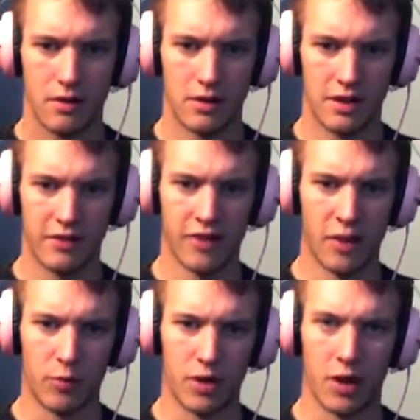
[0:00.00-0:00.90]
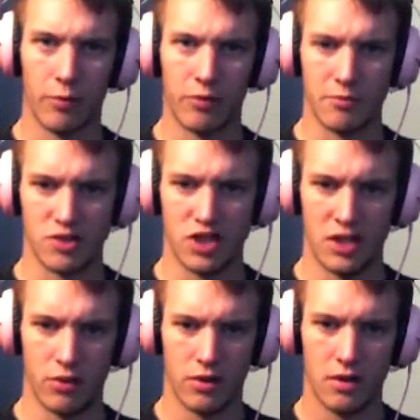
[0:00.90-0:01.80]
At least not when it comes to
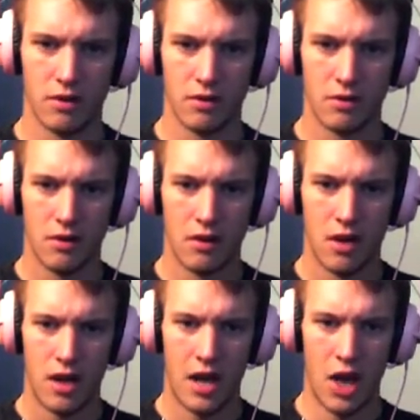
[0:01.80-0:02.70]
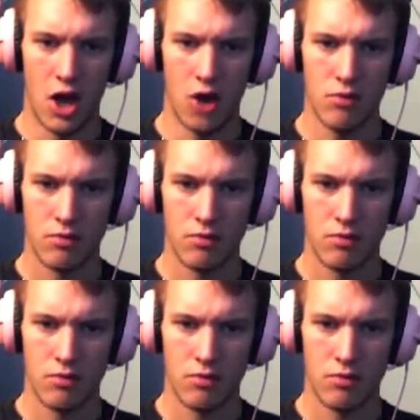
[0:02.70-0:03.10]
machinery. Hello?